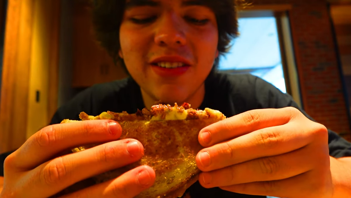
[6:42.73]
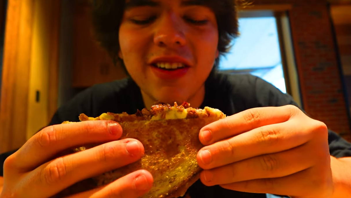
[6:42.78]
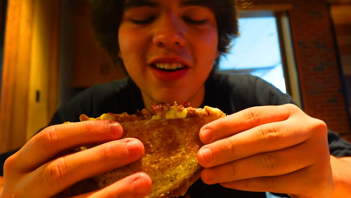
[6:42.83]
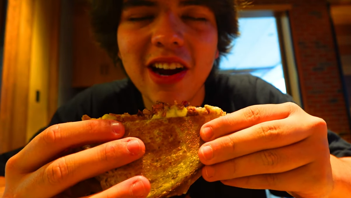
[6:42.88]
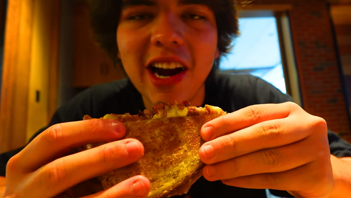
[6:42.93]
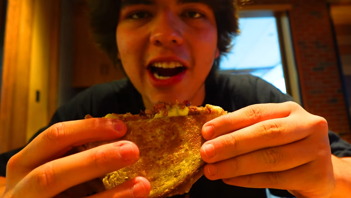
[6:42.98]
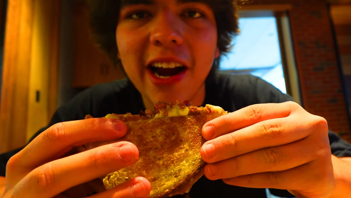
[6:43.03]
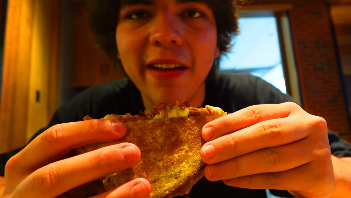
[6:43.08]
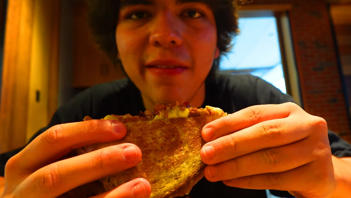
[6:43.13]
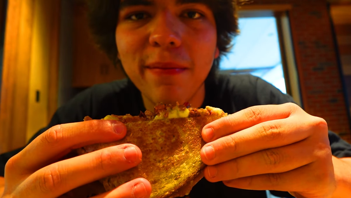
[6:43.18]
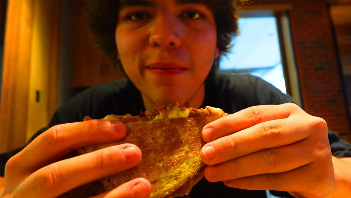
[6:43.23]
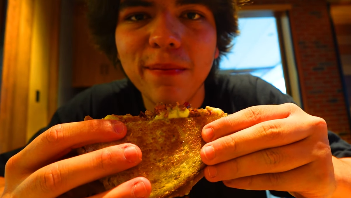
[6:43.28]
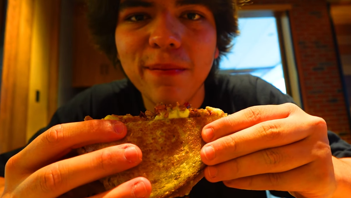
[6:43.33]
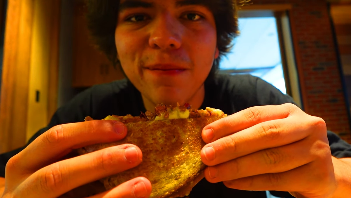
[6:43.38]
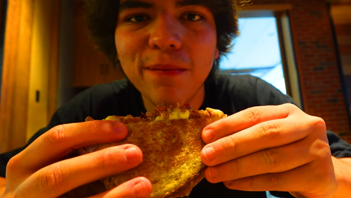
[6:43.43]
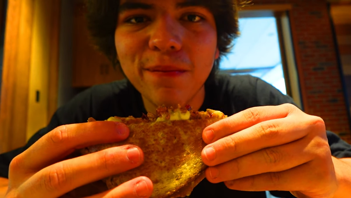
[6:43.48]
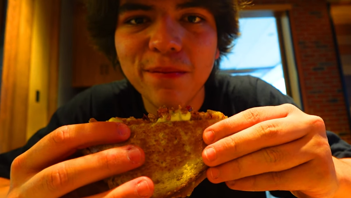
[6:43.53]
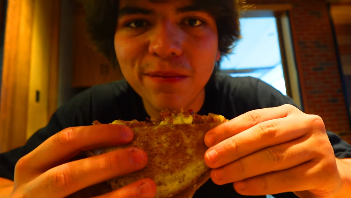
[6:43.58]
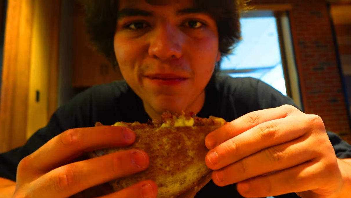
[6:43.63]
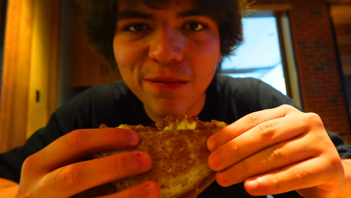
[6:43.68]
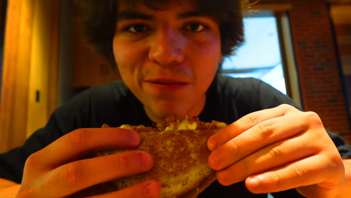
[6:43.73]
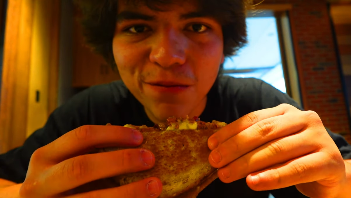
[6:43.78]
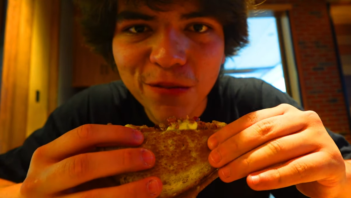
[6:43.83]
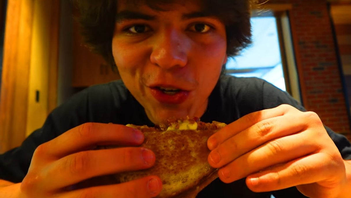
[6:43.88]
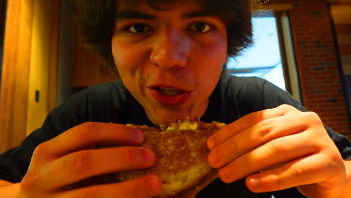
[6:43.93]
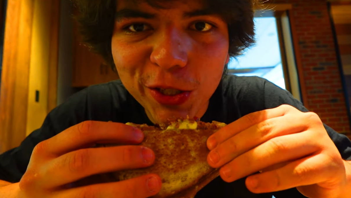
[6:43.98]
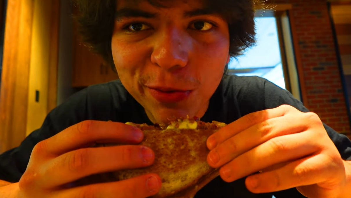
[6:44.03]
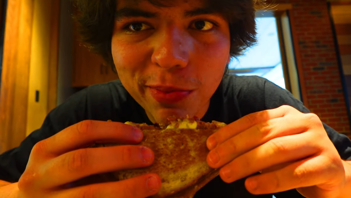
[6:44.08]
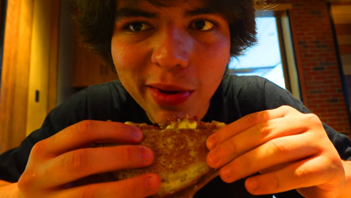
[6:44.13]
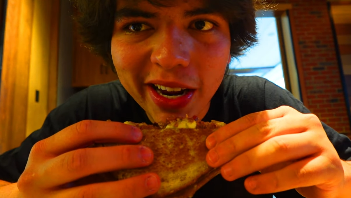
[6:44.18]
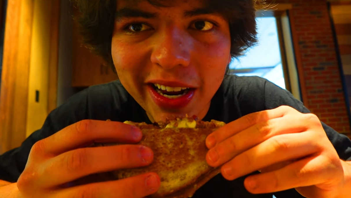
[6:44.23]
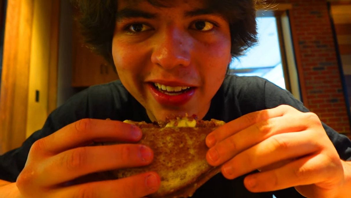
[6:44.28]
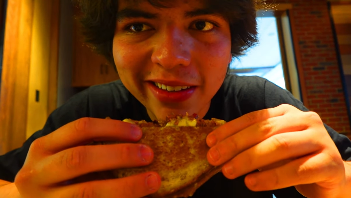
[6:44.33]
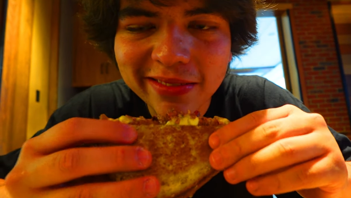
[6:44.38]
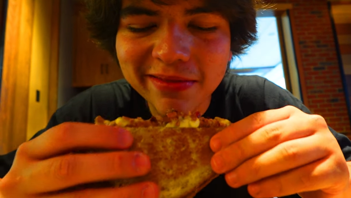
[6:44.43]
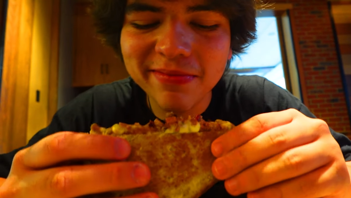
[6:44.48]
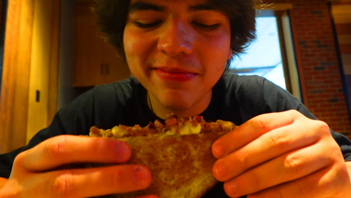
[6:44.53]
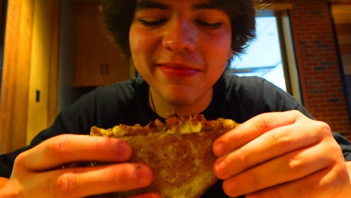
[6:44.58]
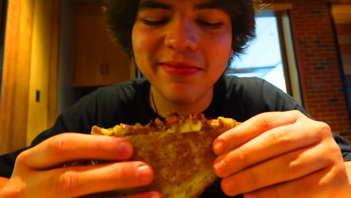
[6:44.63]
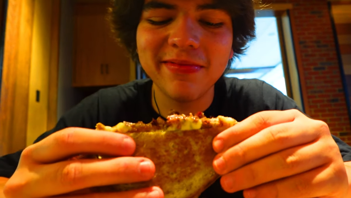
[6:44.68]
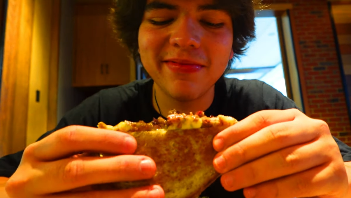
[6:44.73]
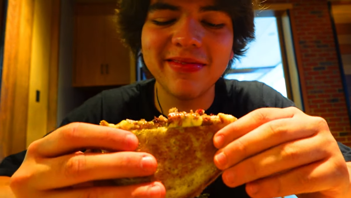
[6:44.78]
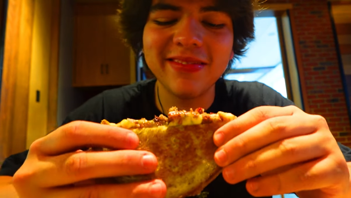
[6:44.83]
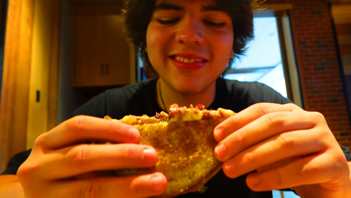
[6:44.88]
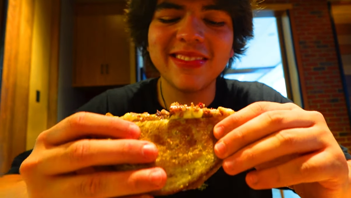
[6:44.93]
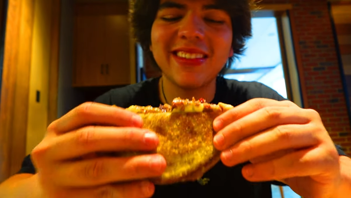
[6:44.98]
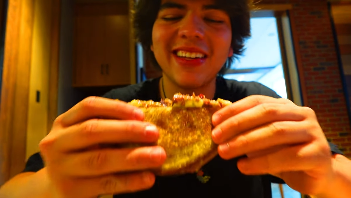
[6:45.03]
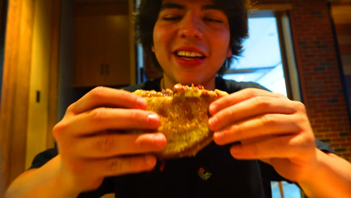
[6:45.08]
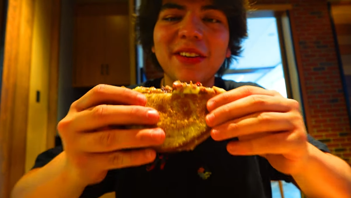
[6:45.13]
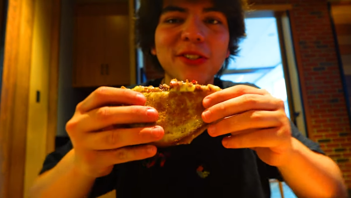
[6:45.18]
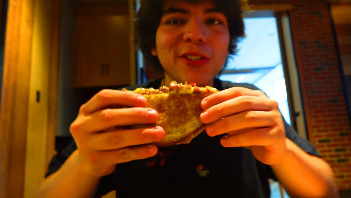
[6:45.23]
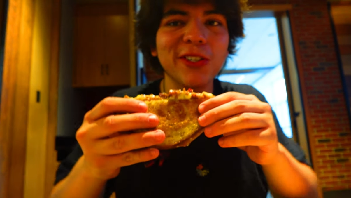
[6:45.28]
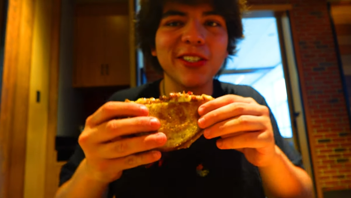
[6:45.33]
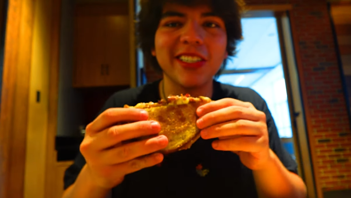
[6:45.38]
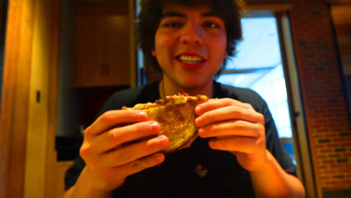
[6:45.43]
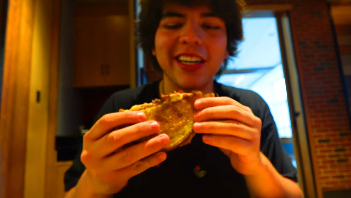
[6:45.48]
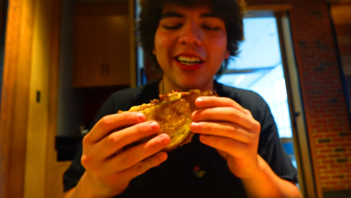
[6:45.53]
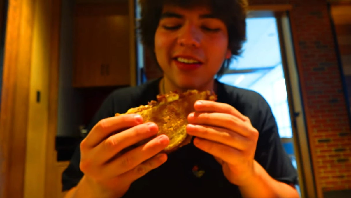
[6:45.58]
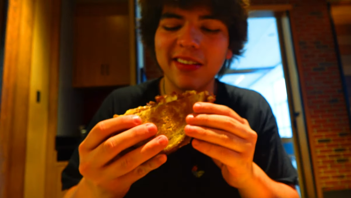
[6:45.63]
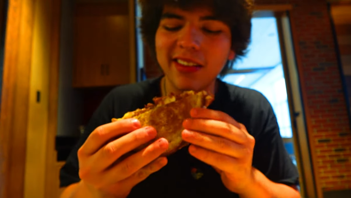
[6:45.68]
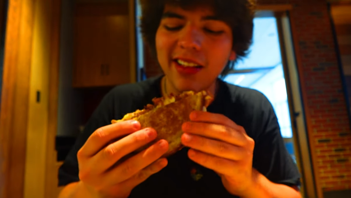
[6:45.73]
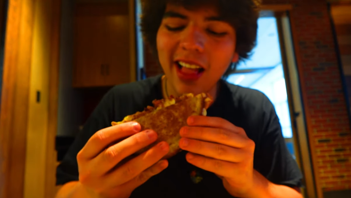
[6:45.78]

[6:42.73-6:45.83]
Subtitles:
Alright. First bite. I'm so excited.